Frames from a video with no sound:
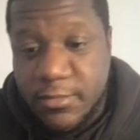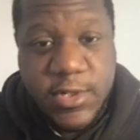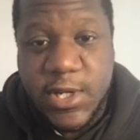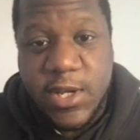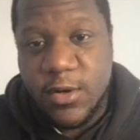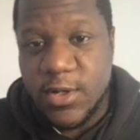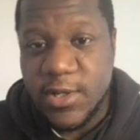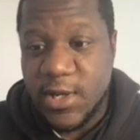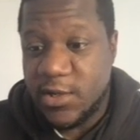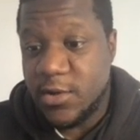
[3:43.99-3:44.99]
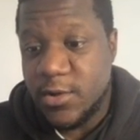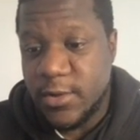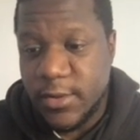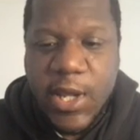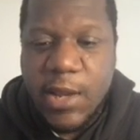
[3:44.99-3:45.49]
Okay, guys, so that's good.
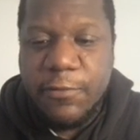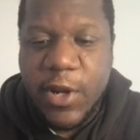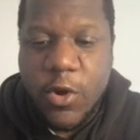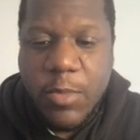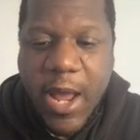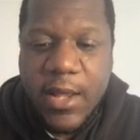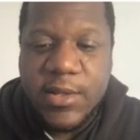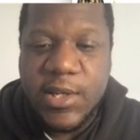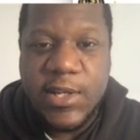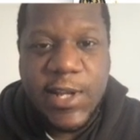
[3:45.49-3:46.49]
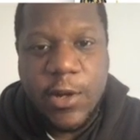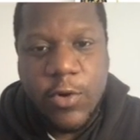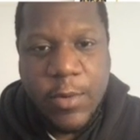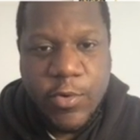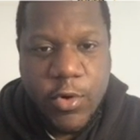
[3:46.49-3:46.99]
If we go back to the
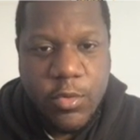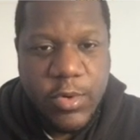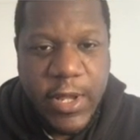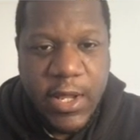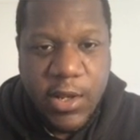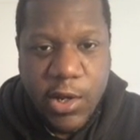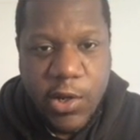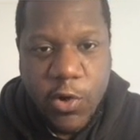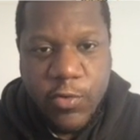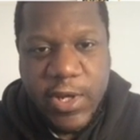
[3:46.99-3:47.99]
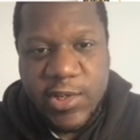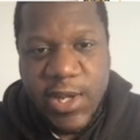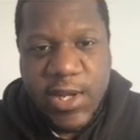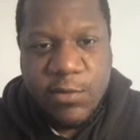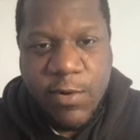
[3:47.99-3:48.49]
Telegram group, like I already
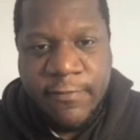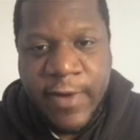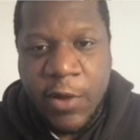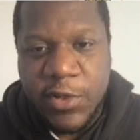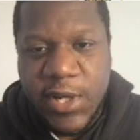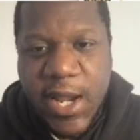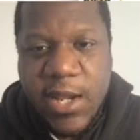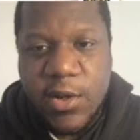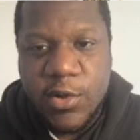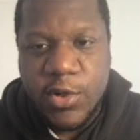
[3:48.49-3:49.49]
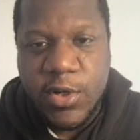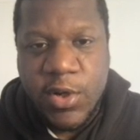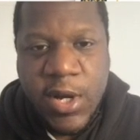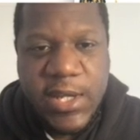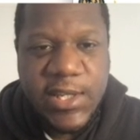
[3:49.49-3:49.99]
said, there's
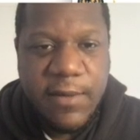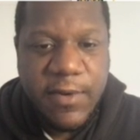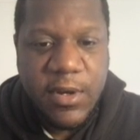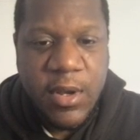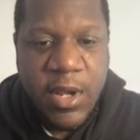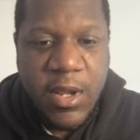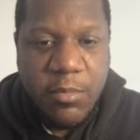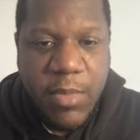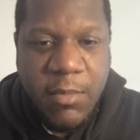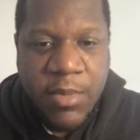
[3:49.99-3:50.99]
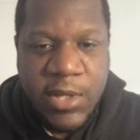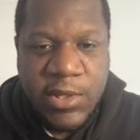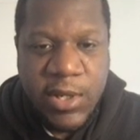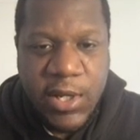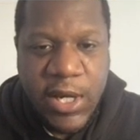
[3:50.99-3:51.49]
1,897 members.